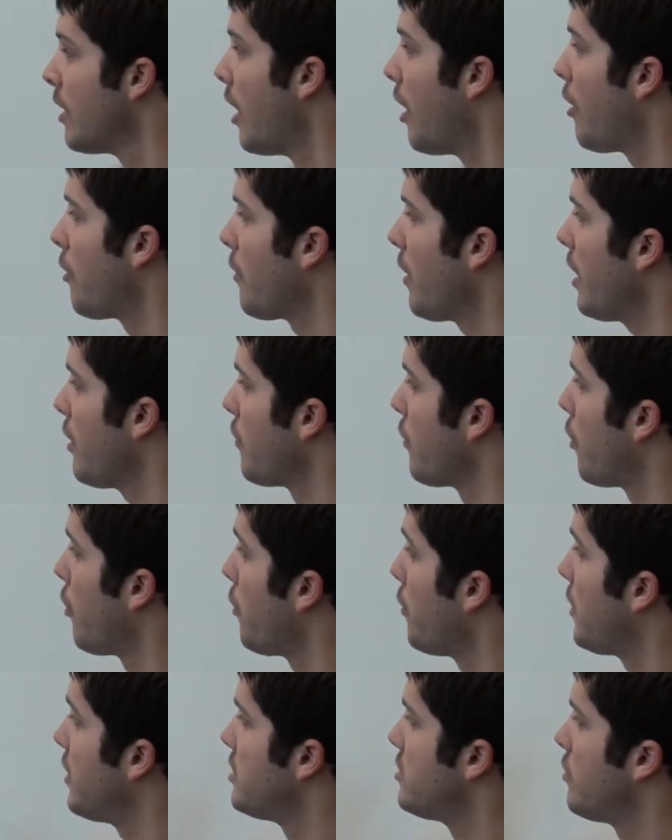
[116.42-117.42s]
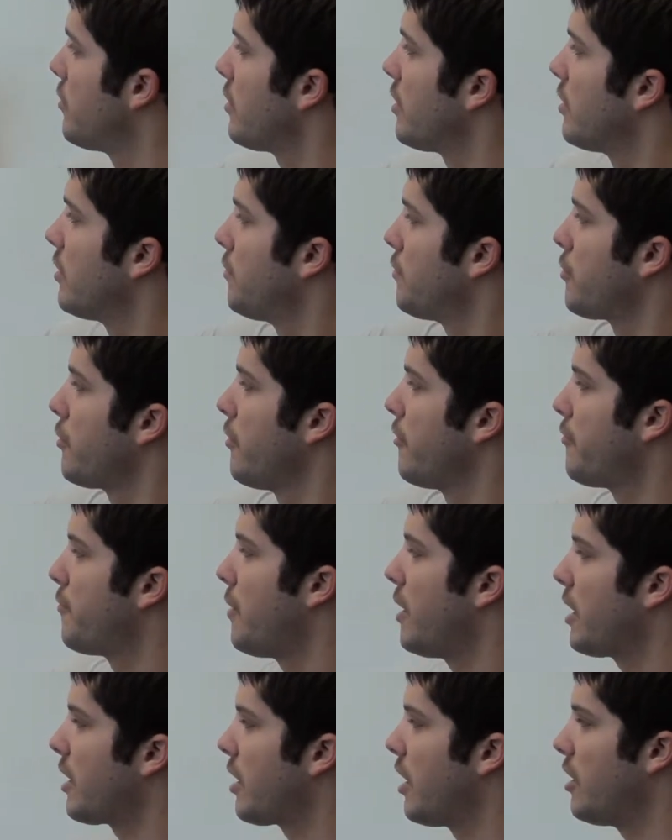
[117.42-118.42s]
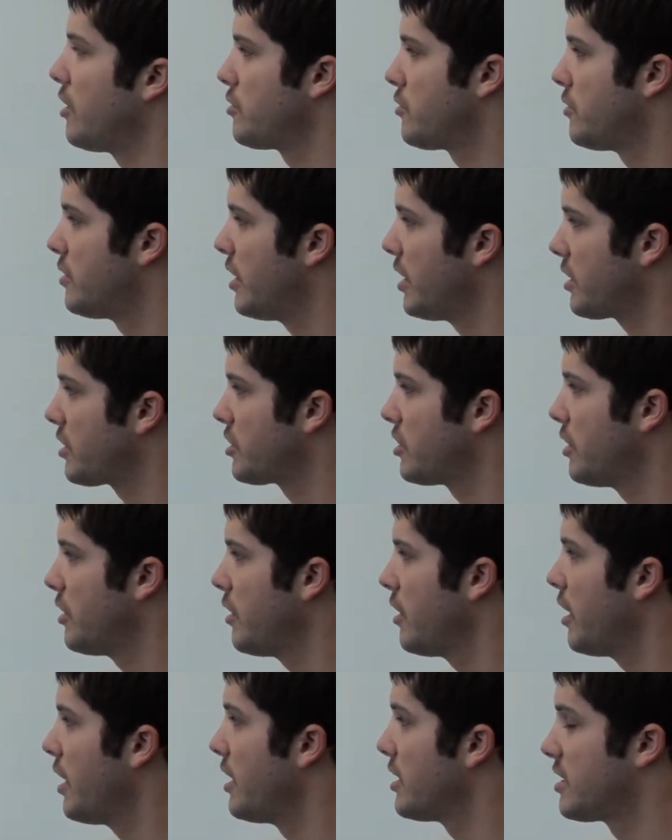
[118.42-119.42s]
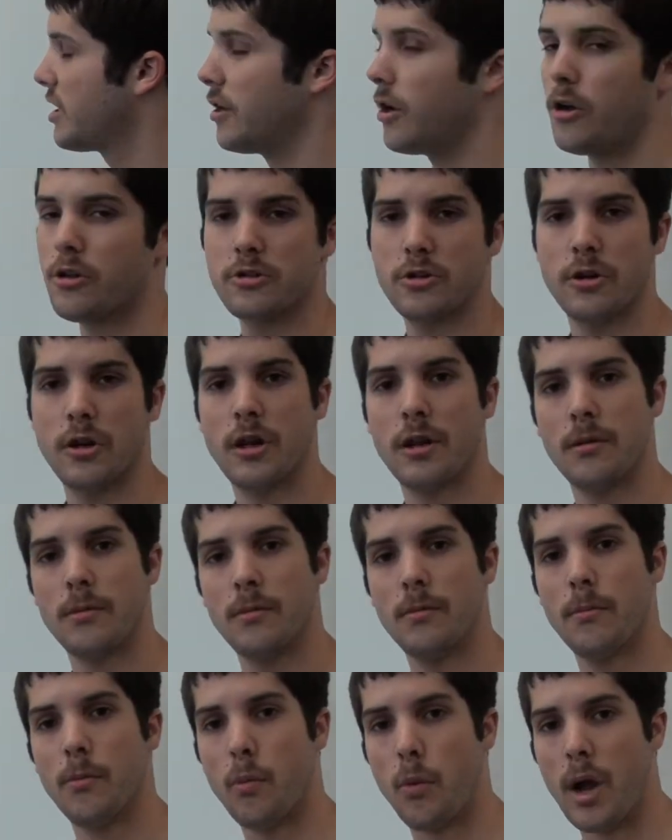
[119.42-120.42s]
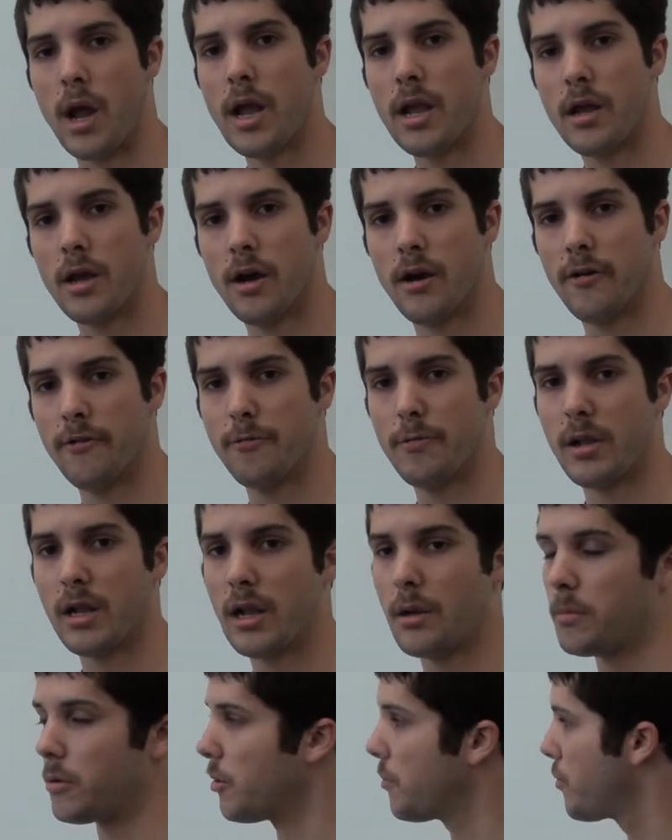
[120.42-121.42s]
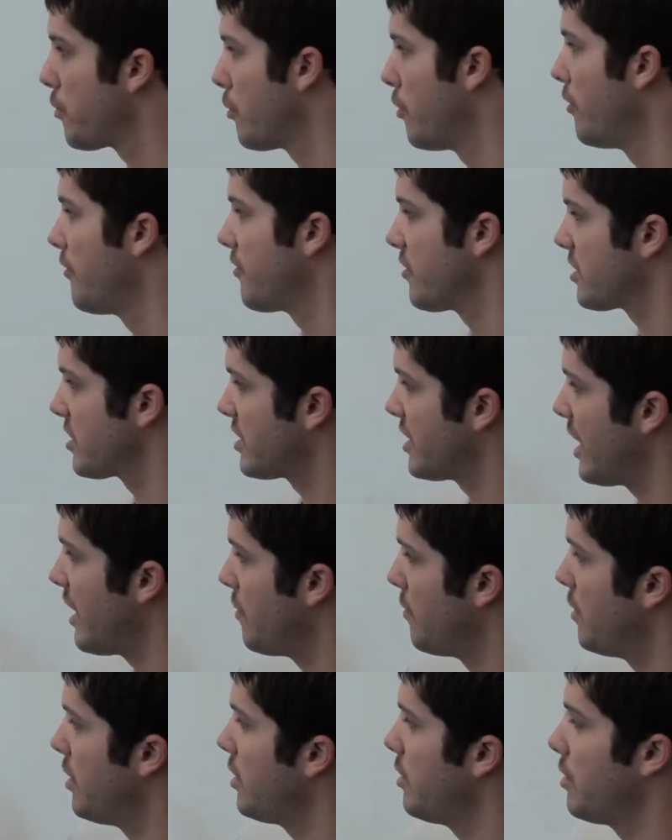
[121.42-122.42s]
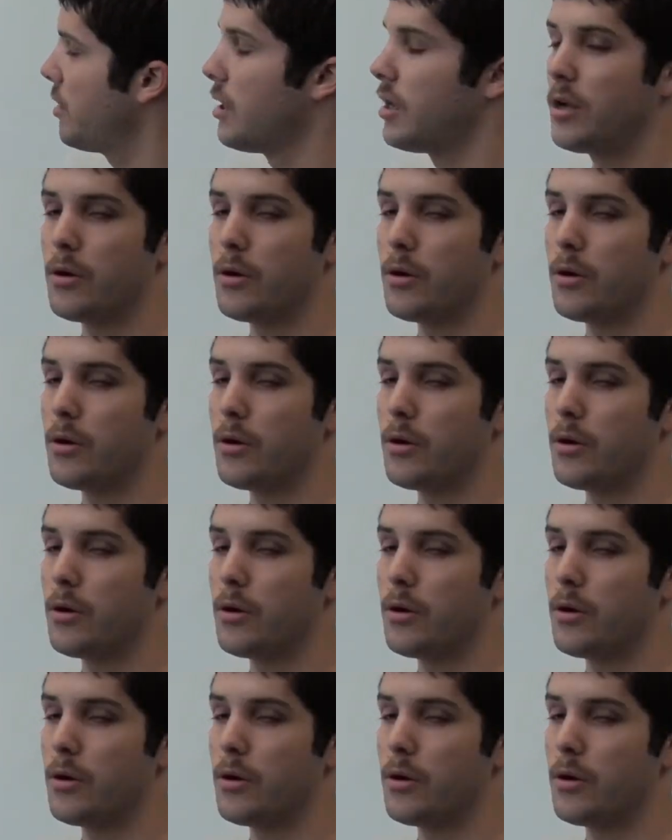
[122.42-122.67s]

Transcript: All right, we'll be doing a proof by contradiction. It's an alternate way of being able to prove a statement,